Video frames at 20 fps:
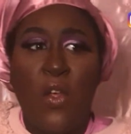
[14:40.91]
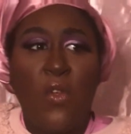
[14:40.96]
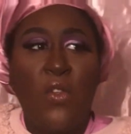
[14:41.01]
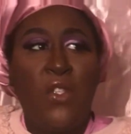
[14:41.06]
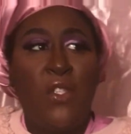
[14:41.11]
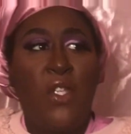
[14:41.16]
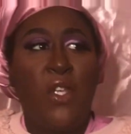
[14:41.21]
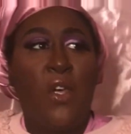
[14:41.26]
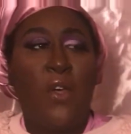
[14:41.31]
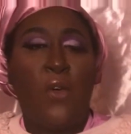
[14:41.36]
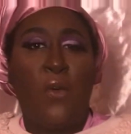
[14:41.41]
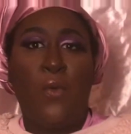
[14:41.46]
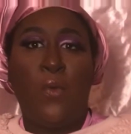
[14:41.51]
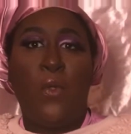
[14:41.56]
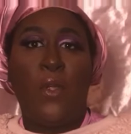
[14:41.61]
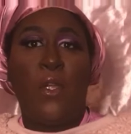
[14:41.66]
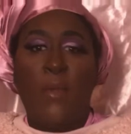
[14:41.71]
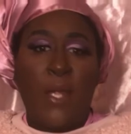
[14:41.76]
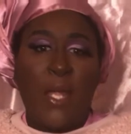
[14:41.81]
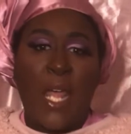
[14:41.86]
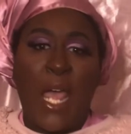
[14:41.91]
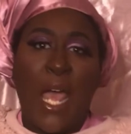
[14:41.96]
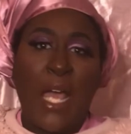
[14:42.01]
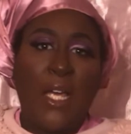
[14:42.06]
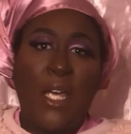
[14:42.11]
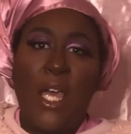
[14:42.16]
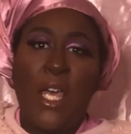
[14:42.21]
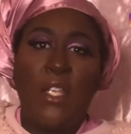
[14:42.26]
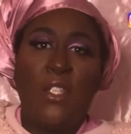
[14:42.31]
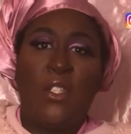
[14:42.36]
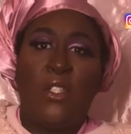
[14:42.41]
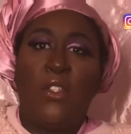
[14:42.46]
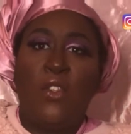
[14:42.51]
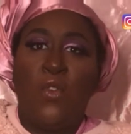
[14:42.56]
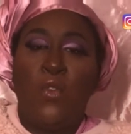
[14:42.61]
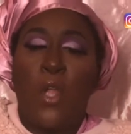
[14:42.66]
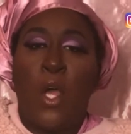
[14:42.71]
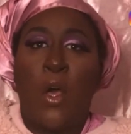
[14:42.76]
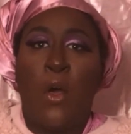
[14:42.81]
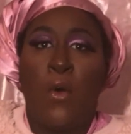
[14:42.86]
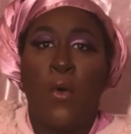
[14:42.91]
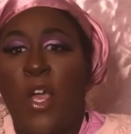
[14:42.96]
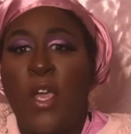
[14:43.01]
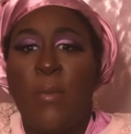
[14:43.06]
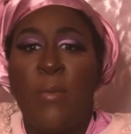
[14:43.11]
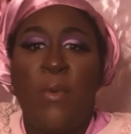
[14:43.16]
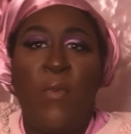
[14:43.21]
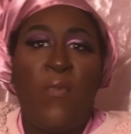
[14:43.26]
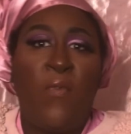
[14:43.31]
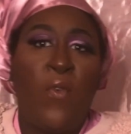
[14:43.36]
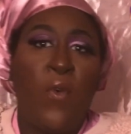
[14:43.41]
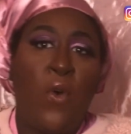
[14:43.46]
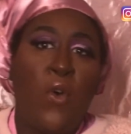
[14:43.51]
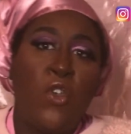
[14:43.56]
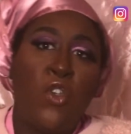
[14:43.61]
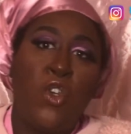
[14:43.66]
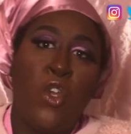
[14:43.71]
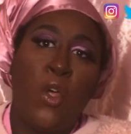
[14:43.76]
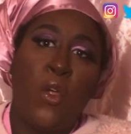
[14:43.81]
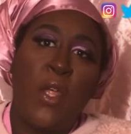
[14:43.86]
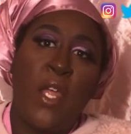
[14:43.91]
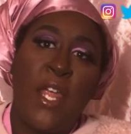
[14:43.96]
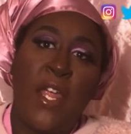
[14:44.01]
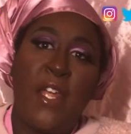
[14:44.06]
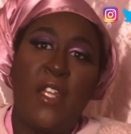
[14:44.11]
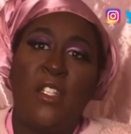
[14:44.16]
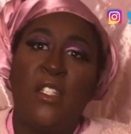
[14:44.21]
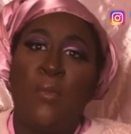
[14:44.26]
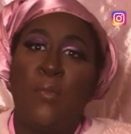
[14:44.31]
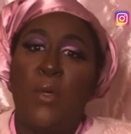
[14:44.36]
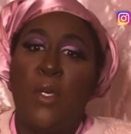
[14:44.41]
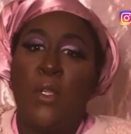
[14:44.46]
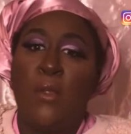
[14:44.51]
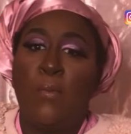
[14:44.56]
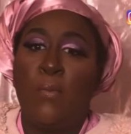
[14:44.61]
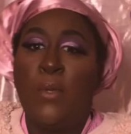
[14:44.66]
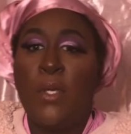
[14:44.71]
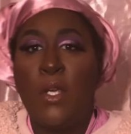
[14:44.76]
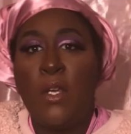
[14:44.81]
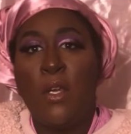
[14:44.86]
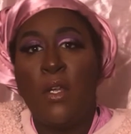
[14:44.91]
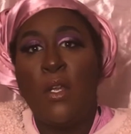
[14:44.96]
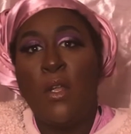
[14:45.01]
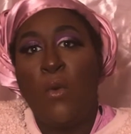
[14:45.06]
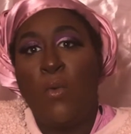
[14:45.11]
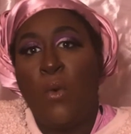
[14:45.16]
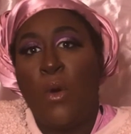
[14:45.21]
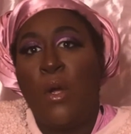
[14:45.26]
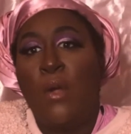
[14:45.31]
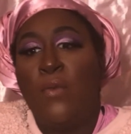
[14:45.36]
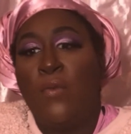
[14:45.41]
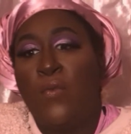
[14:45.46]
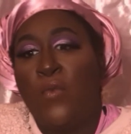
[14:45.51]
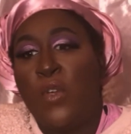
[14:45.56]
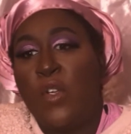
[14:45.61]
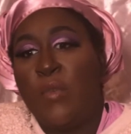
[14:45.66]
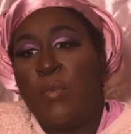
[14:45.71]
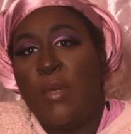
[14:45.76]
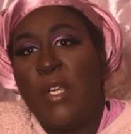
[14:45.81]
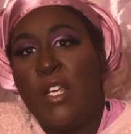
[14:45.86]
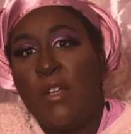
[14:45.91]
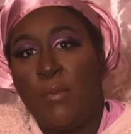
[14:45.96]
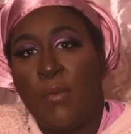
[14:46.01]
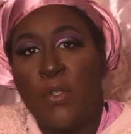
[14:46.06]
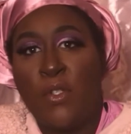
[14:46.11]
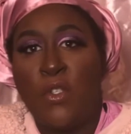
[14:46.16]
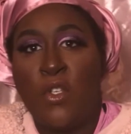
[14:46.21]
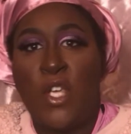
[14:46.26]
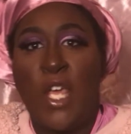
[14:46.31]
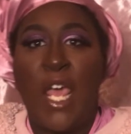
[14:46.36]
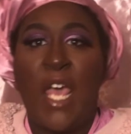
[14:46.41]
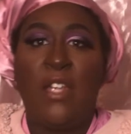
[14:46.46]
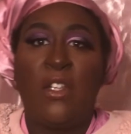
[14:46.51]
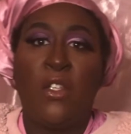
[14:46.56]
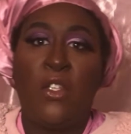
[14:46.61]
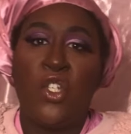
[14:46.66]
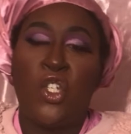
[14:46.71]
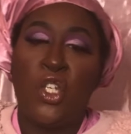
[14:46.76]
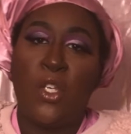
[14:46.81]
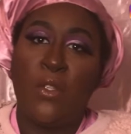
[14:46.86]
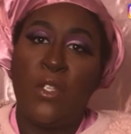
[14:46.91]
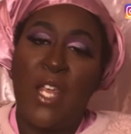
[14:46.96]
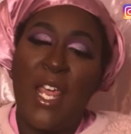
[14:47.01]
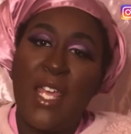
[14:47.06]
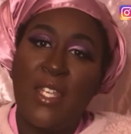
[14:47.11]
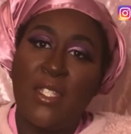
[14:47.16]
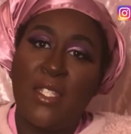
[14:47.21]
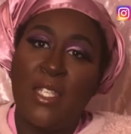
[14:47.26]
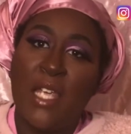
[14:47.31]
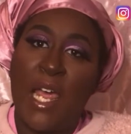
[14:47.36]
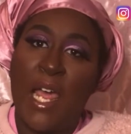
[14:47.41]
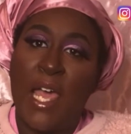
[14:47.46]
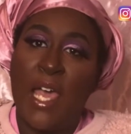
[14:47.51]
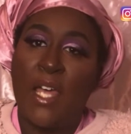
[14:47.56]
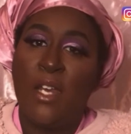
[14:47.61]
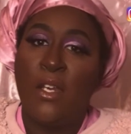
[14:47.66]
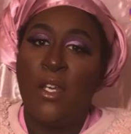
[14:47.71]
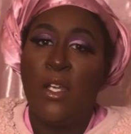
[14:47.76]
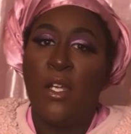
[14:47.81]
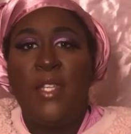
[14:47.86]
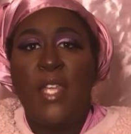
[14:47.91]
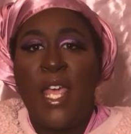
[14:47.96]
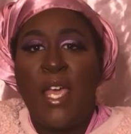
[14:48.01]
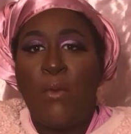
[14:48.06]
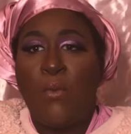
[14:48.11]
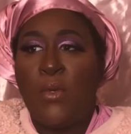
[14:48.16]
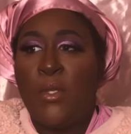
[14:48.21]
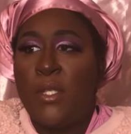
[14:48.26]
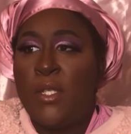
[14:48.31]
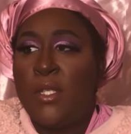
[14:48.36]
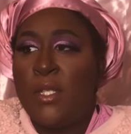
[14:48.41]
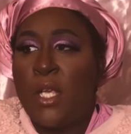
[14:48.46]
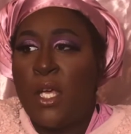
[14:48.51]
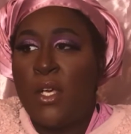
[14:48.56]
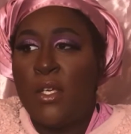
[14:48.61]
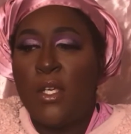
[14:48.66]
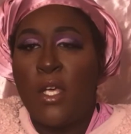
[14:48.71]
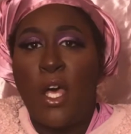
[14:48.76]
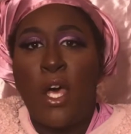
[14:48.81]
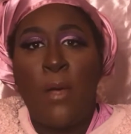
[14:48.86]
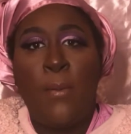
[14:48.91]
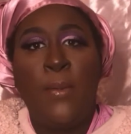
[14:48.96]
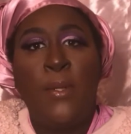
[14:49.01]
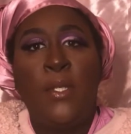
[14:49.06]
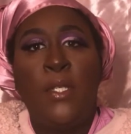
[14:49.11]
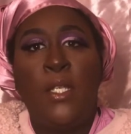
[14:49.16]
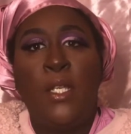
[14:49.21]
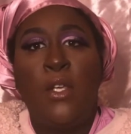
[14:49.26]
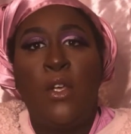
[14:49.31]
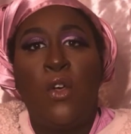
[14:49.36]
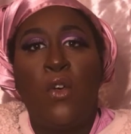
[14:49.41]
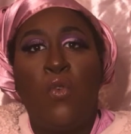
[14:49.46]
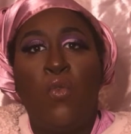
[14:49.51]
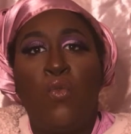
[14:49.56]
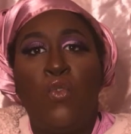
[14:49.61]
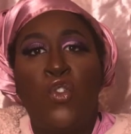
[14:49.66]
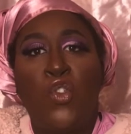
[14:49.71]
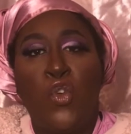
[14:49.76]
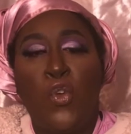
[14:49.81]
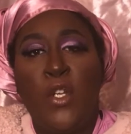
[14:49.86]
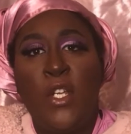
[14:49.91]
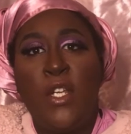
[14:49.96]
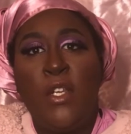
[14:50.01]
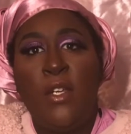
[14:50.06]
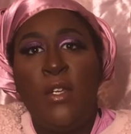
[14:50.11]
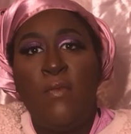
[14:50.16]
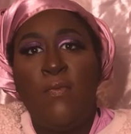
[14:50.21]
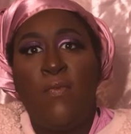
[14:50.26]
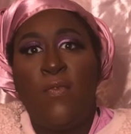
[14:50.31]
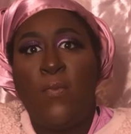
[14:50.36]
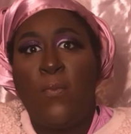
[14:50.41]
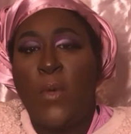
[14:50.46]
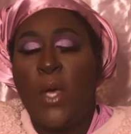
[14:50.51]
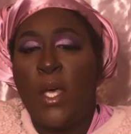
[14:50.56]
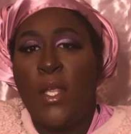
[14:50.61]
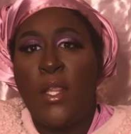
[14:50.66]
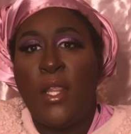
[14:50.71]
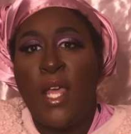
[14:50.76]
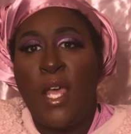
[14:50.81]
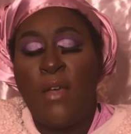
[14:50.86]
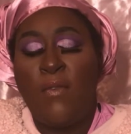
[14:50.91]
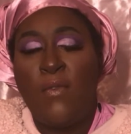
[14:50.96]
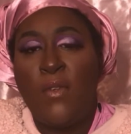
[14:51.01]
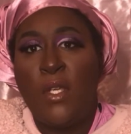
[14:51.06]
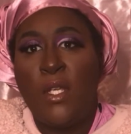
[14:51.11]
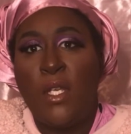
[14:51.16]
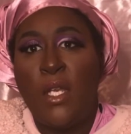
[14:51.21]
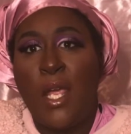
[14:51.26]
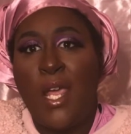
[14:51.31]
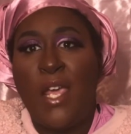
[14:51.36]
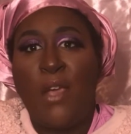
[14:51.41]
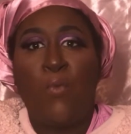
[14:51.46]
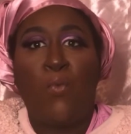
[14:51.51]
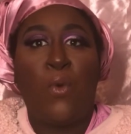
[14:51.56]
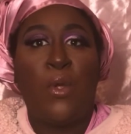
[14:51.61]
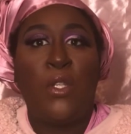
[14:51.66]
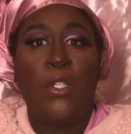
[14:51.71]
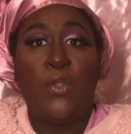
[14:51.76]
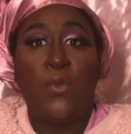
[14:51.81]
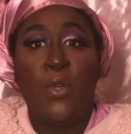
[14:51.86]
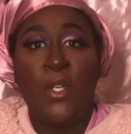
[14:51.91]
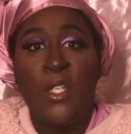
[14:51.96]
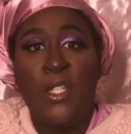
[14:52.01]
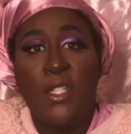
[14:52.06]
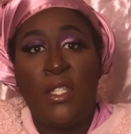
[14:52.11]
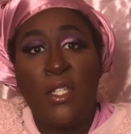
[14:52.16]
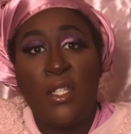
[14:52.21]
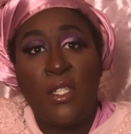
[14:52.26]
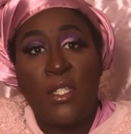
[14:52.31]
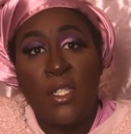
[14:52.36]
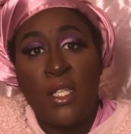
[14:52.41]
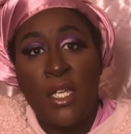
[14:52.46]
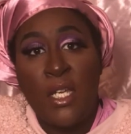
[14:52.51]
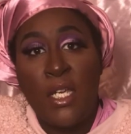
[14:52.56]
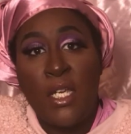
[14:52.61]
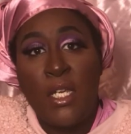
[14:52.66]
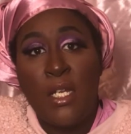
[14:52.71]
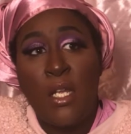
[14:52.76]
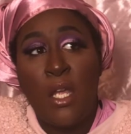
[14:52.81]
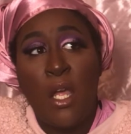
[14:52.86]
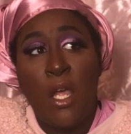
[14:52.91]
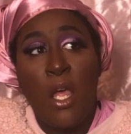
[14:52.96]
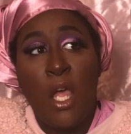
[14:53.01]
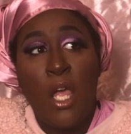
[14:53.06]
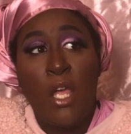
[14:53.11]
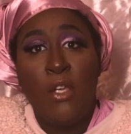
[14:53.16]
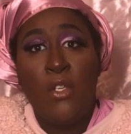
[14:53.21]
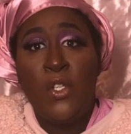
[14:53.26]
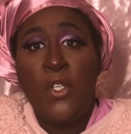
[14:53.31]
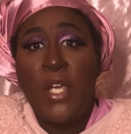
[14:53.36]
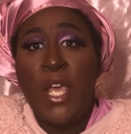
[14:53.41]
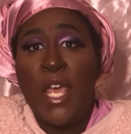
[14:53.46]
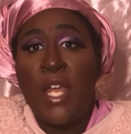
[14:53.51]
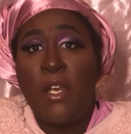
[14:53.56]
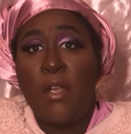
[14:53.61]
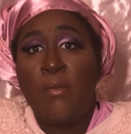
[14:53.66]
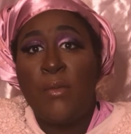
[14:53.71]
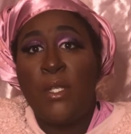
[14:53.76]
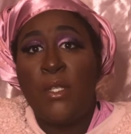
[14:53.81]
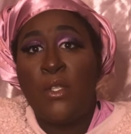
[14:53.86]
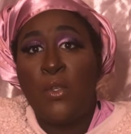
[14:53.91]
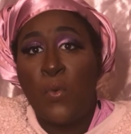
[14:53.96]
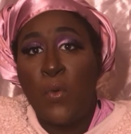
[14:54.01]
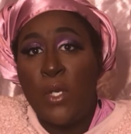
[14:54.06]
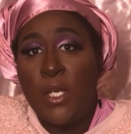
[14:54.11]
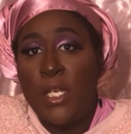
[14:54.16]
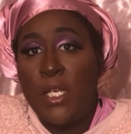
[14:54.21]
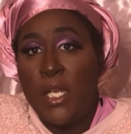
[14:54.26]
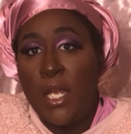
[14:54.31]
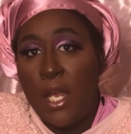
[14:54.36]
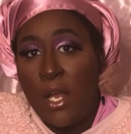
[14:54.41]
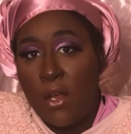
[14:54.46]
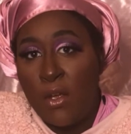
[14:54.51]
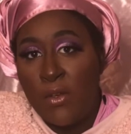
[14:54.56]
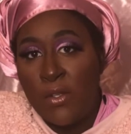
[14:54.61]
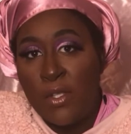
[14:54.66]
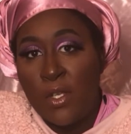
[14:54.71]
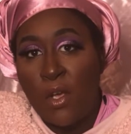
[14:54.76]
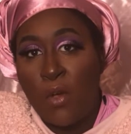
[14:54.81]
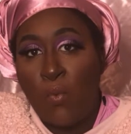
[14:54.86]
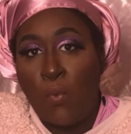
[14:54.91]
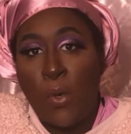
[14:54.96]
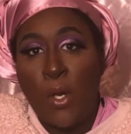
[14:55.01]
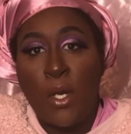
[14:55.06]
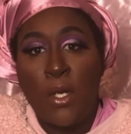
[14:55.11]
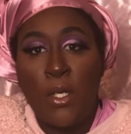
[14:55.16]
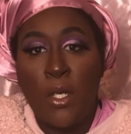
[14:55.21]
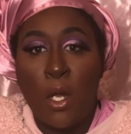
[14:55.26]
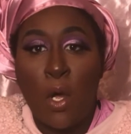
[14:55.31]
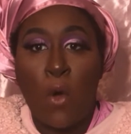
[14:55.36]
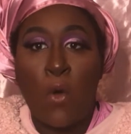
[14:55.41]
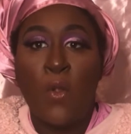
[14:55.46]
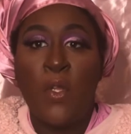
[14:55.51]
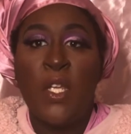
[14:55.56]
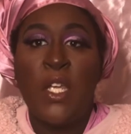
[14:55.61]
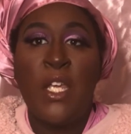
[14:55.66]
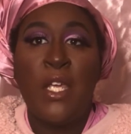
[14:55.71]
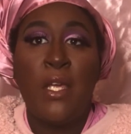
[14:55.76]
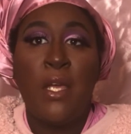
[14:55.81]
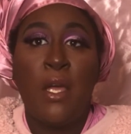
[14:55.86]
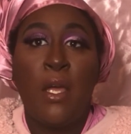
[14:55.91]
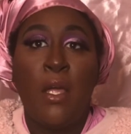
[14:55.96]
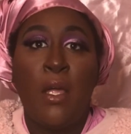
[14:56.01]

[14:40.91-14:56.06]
So, and I guess, way before, antebellum period, there were free people, so you had to show that side. That was suck up until 2011 and 2016. You had up to 20 years of where the only